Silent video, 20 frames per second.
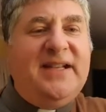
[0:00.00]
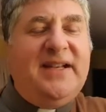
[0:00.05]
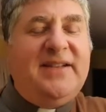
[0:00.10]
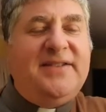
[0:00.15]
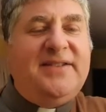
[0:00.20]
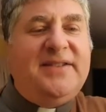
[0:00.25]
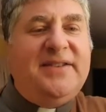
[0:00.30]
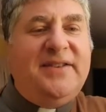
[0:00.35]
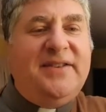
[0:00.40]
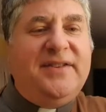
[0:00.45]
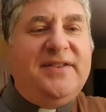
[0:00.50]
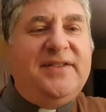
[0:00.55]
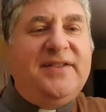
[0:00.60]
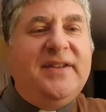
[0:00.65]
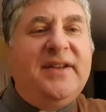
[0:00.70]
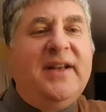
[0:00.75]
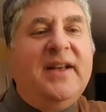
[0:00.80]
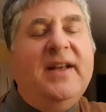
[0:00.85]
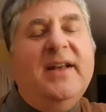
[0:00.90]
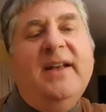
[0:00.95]

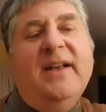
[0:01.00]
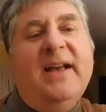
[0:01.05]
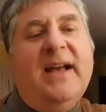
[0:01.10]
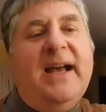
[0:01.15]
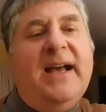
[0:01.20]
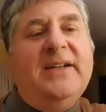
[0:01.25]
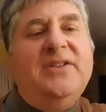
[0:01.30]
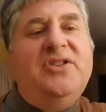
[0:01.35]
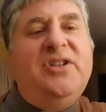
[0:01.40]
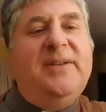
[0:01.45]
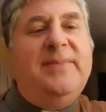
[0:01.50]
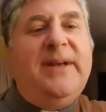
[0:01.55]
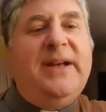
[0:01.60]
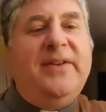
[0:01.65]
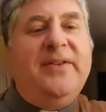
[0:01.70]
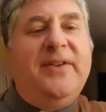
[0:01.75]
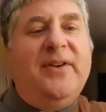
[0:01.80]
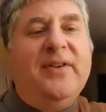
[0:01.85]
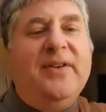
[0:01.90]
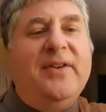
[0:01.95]
tillotson at
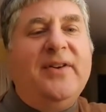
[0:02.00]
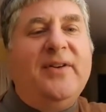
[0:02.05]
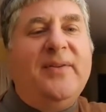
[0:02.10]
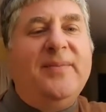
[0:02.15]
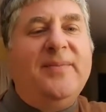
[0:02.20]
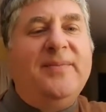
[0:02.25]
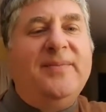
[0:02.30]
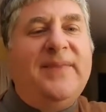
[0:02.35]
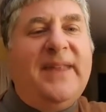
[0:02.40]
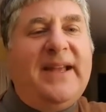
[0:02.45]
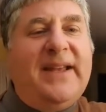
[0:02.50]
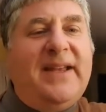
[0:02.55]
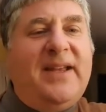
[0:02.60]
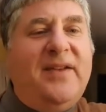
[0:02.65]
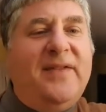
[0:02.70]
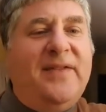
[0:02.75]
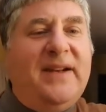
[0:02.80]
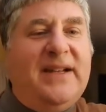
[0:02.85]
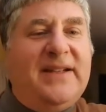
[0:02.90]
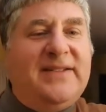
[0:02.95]
gmail.com.
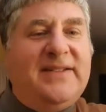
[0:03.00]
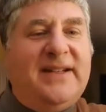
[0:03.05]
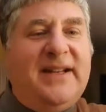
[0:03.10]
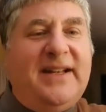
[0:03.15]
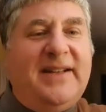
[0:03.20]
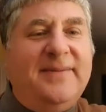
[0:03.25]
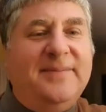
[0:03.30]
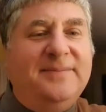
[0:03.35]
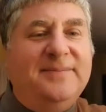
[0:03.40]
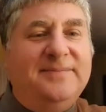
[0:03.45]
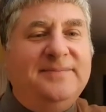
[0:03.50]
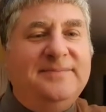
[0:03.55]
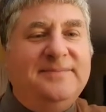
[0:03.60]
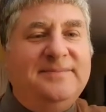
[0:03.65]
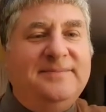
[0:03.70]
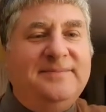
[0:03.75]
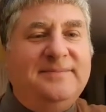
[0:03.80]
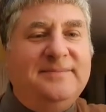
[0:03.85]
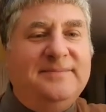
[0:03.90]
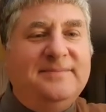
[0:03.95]
Thank you for listening.
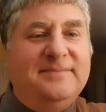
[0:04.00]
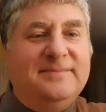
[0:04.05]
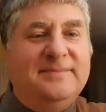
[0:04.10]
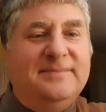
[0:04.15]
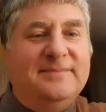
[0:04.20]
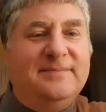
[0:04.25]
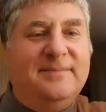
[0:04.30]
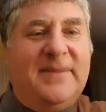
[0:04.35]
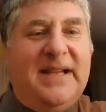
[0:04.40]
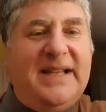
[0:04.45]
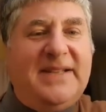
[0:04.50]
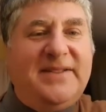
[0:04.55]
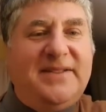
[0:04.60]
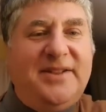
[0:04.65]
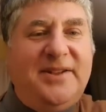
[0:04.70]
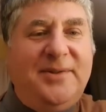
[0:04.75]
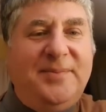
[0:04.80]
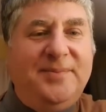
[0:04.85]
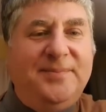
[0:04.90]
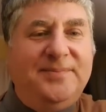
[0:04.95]

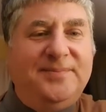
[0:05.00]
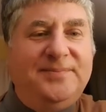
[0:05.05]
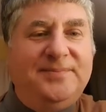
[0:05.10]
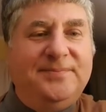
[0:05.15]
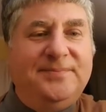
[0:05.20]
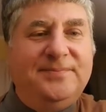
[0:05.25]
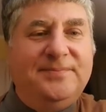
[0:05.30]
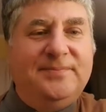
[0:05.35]
Bless you.